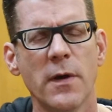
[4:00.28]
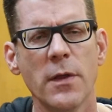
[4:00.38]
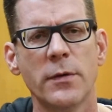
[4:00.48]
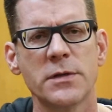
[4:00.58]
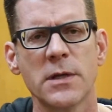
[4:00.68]

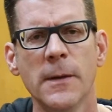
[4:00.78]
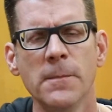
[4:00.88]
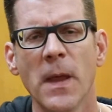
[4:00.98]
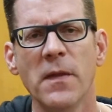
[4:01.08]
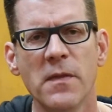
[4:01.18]
others
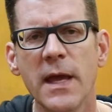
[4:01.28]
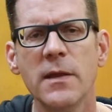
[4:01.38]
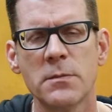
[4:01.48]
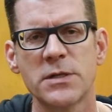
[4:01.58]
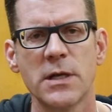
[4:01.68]
and they
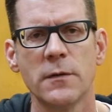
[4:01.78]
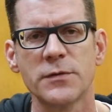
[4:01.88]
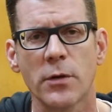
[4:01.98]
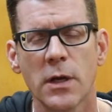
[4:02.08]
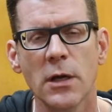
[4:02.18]
themselves
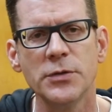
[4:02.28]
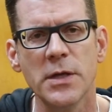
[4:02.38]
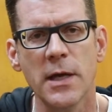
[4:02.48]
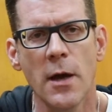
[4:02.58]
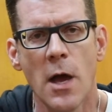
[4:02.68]
are
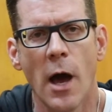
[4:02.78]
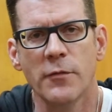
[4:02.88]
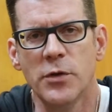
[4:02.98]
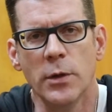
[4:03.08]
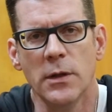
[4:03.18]
guilty of
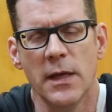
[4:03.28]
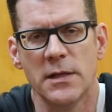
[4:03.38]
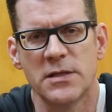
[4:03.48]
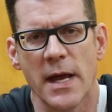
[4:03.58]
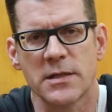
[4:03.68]
doing the
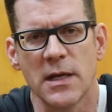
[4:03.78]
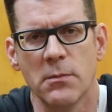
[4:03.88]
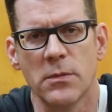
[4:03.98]
exact same